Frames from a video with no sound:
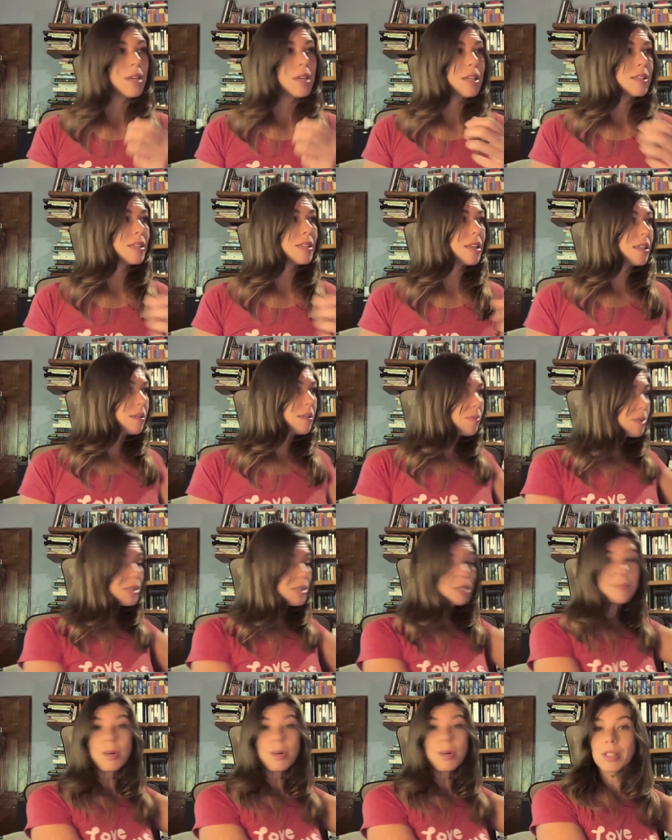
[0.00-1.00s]
Because then the
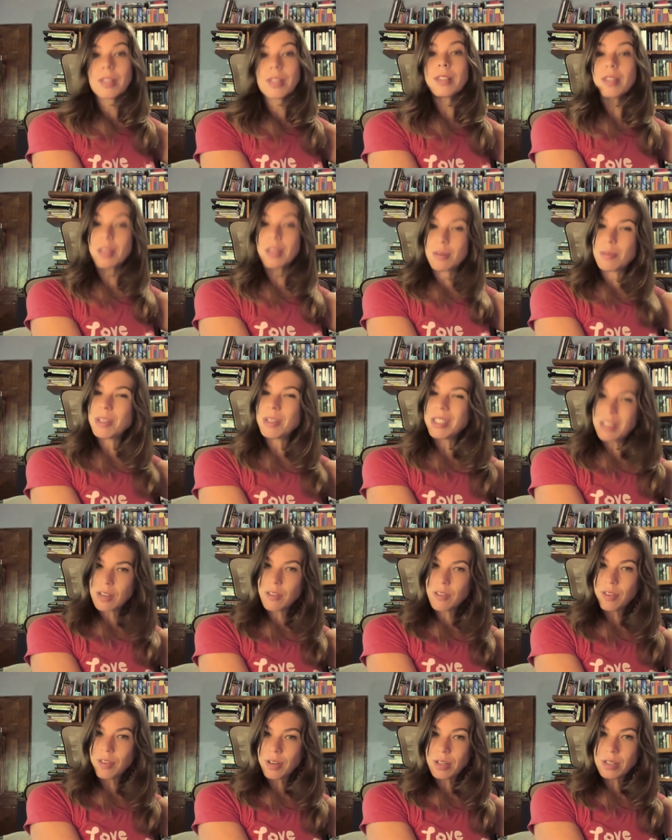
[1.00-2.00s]
response is going to be
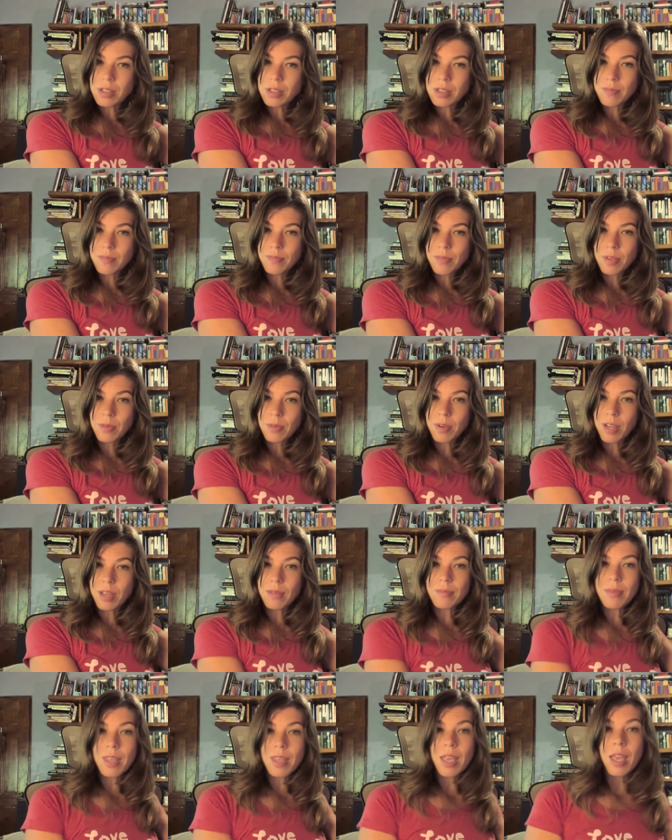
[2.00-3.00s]
different, right?